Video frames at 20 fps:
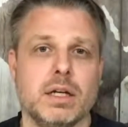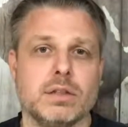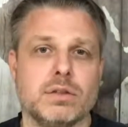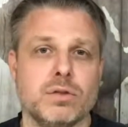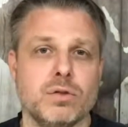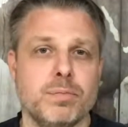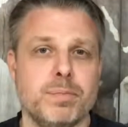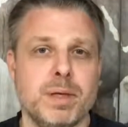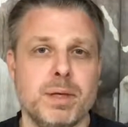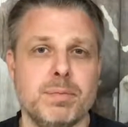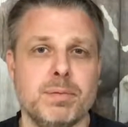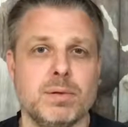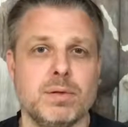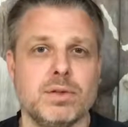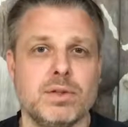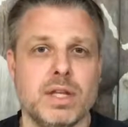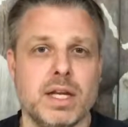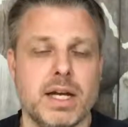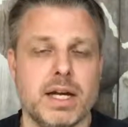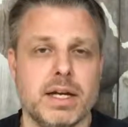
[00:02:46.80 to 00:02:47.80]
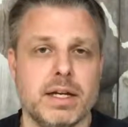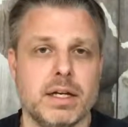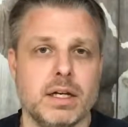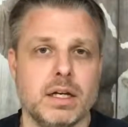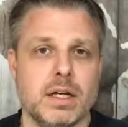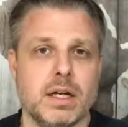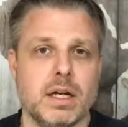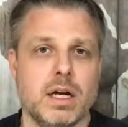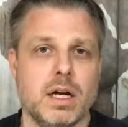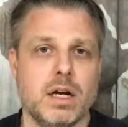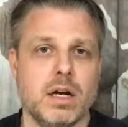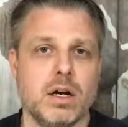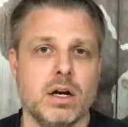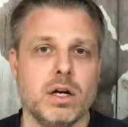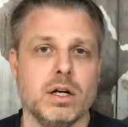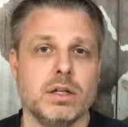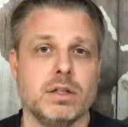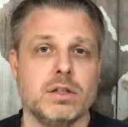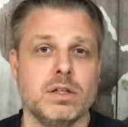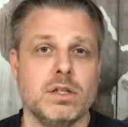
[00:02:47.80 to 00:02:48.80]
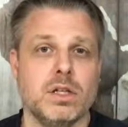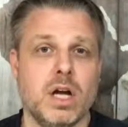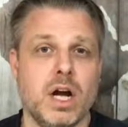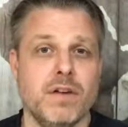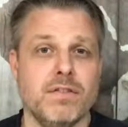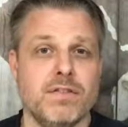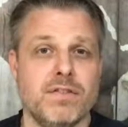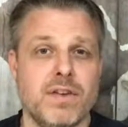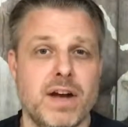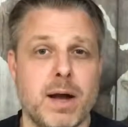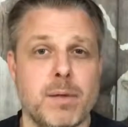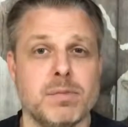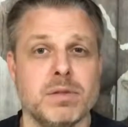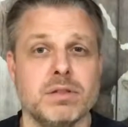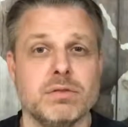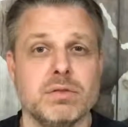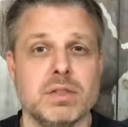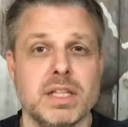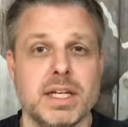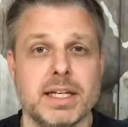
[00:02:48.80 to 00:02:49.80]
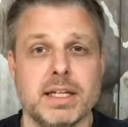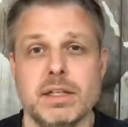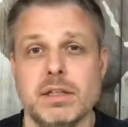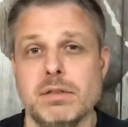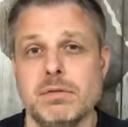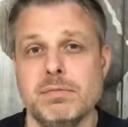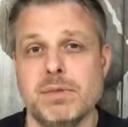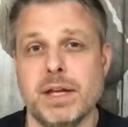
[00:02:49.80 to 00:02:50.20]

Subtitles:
2 people that are non-family related,